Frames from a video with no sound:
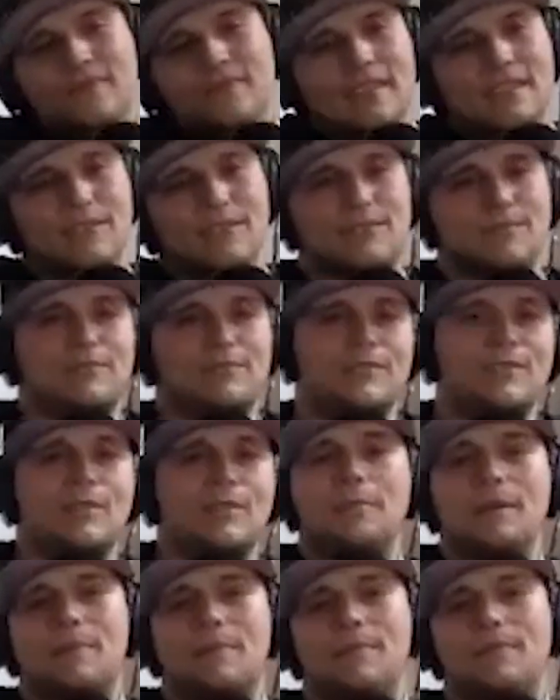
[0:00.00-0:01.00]
you'll
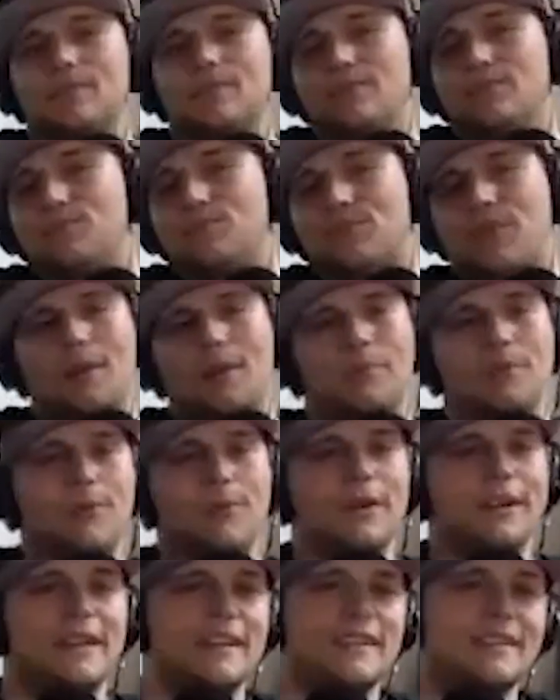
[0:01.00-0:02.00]
be probably
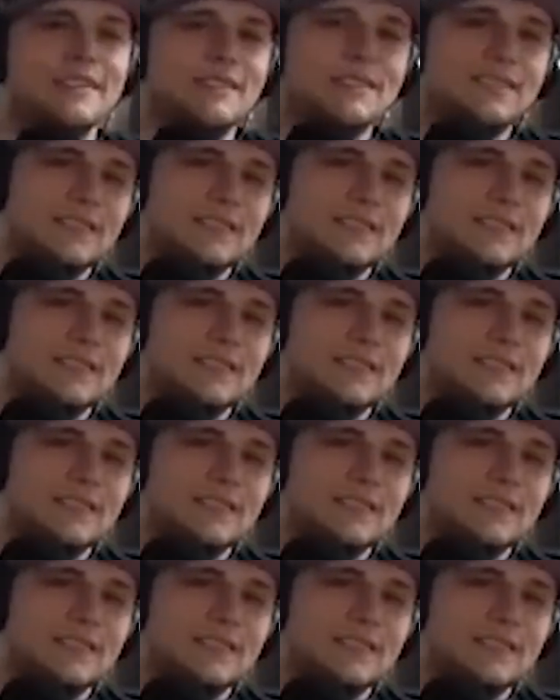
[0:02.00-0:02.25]
winning.